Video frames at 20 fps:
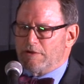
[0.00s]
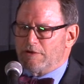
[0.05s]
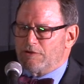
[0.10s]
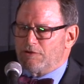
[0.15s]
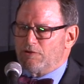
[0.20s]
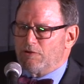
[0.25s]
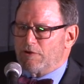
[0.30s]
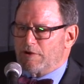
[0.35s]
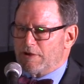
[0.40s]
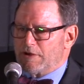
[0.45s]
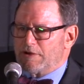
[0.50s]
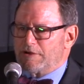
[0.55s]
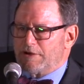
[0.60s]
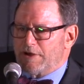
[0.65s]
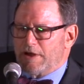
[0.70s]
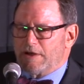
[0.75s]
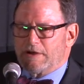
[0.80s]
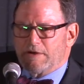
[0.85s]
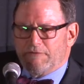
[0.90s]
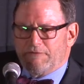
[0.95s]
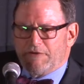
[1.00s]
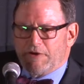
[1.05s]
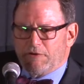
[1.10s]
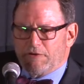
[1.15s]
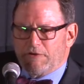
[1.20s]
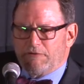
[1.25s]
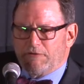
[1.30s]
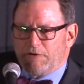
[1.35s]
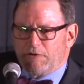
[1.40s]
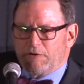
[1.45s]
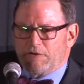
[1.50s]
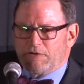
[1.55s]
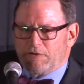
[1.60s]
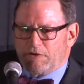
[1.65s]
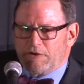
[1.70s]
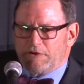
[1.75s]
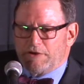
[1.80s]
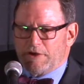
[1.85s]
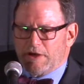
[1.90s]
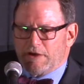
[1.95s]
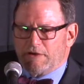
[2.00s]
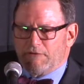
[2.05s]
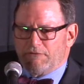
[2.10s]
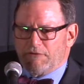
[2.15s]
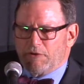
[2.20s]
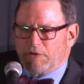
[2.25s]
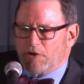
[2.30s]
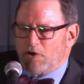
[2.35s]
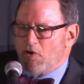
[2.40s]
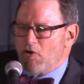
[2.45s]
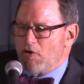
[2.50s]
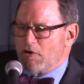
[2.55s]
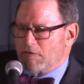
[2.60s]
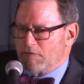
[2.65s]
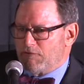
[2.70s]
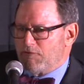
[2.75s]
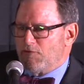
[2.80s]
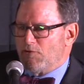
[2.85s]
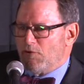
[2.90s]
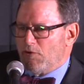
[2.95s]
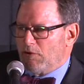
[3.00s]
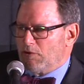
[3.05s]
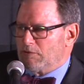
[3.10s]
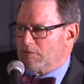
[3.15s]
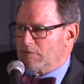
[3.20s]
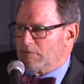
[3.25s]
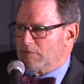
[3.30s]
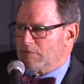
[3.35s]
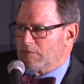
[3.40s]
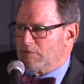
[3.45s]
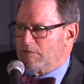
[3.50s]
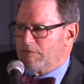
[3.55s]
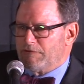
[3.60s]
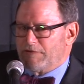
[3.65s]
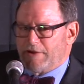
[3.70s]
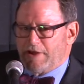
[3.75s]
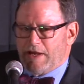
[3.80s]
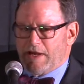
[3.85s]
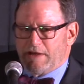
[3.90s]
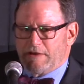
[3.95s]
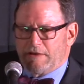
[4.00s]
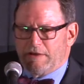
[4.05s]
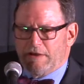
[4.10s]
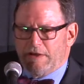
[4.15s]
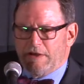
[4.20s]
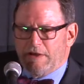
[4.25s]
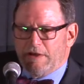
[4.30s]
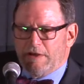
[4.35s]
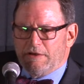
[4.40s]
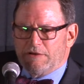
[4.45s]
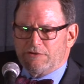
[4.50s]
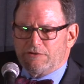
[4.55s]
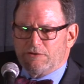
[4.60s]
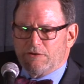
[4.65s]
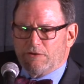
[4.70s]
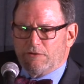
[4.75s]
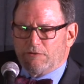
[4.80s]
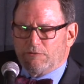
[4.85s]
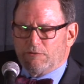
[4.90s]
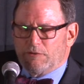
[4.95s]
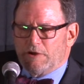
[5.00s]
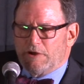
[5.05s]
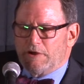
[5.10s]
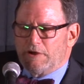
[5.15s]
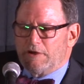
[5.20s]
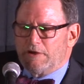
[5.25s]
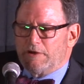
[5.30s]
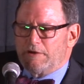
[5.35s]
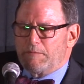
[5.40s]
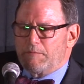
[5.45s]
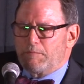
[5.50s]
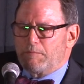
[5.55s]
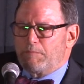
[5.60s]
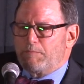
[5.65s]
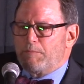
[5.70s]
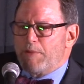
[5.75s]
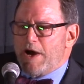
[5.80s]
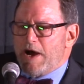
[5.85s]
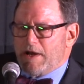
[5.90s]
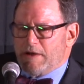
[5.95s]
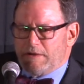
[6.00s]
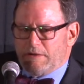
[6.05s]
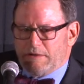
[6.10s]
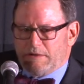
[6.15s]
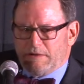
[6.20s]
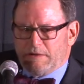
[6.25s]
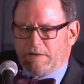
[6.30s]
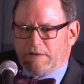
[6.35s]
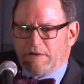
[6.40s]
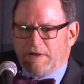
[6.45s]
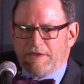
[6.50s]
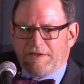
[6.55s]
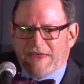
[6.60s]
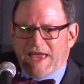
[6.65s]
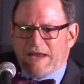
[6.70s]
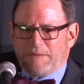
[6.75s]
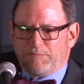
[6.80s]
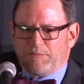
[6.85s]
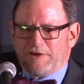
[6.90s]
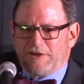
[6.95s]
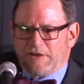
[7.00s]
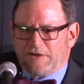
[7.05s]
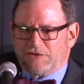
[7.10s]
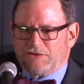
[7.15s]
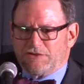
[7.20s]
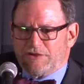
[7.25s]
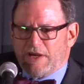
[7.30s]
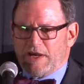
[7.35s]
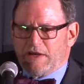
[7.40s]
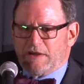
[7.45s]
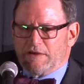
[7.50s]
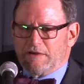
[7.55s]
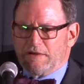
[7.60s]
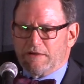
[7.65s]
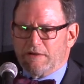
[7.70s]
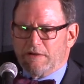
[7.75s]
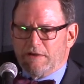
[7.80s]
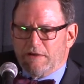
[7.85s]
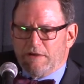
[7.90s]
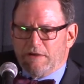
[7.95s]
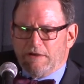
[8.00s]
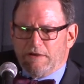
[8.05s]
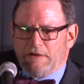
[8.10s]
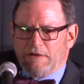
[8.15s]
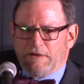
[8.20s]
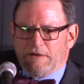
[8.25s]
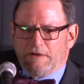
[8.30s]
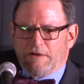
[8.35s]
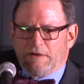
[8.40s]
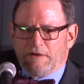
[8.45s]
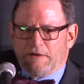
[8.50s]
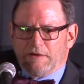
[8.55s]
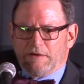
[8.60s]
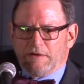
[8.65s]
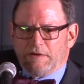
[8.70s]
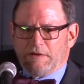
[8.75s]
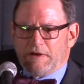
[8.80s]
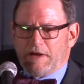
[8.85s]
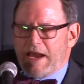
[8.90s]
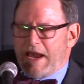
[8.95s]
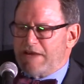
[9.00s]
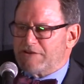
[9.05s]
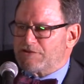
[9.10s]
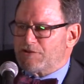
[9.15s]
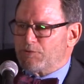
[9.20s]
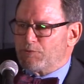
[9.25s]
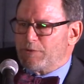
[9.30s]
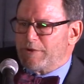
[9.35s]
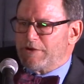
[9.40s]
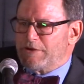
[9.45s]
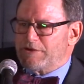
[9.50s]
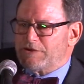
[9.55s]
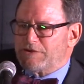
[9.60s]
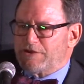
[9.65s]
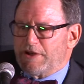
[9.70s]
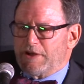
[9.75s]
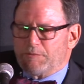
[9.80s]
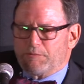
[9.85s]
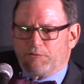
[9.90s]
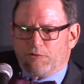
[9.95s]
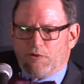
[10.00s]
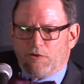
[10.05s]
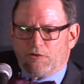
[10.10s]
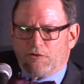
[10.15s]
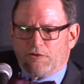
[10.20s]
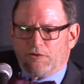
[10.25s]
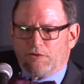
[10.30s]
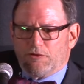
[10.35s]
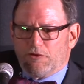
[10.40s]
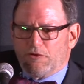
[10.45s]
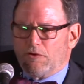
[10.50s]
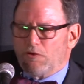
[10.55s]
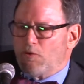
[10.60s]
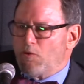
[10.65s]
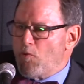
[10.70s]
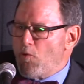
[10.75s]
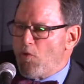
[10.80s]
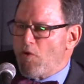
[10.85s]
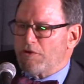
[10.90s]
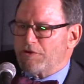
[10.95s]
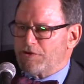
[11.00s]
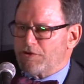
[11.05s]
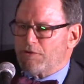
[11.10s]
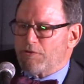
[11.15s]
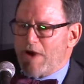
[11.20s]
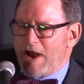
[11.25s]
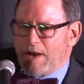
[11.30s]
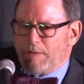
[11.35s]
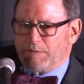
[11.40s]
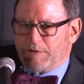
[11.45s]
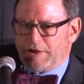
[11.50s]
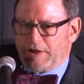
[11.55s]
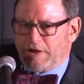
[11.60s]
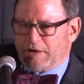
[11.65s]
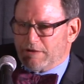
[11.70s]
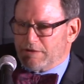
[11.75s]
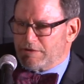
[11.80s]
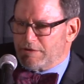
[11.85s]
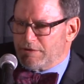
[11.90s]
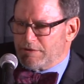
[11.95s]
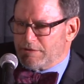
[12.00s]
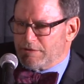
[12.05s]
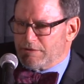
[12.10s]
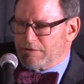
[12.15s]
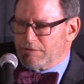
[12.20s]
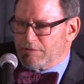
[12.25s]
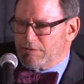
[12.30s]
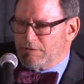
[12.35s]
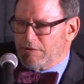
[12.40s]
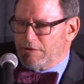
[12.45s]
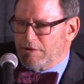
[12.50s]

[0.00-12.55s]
you're going to take you could take a very hard fall for that. So, but that being said, as the real estate broker, all you're obligated to do